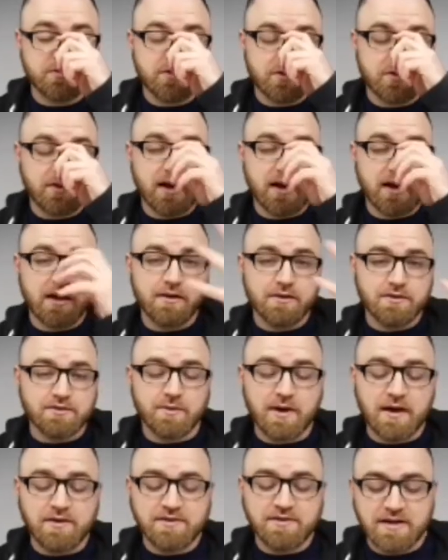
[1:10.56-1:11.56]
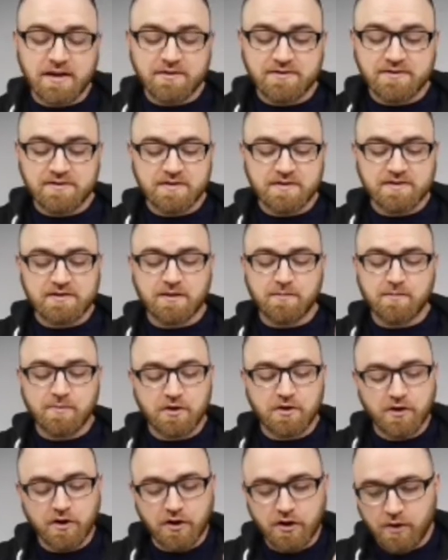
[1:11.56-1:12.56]
So if you've got a surround sound system,
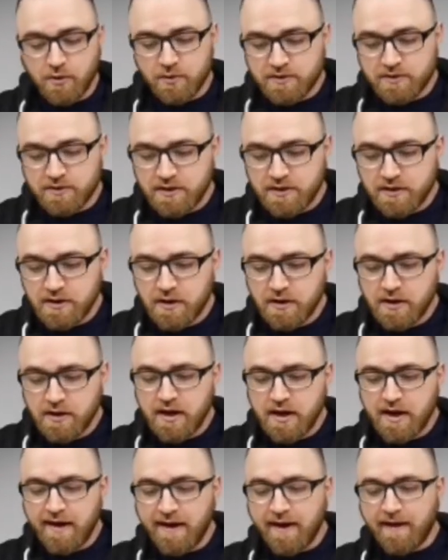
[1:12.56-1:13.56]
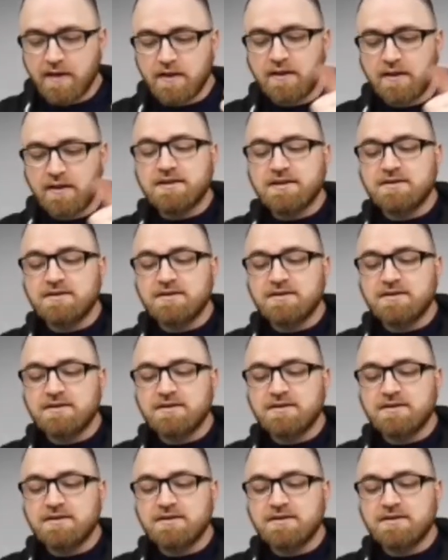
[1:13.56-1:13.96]
you're golden. And then